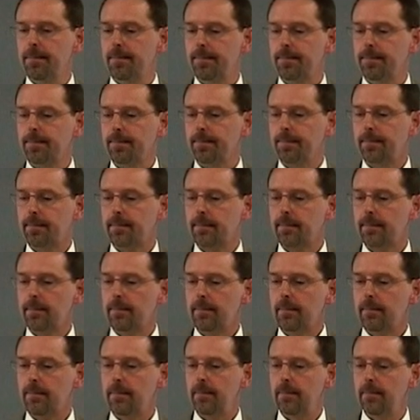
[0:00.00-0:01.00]

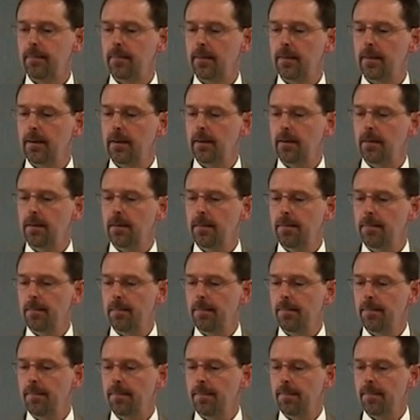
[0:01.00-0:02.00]

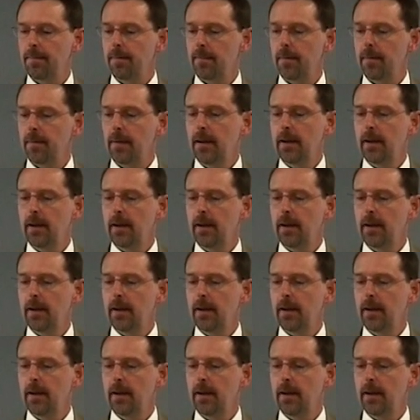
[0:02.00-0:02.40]
(no one is talking)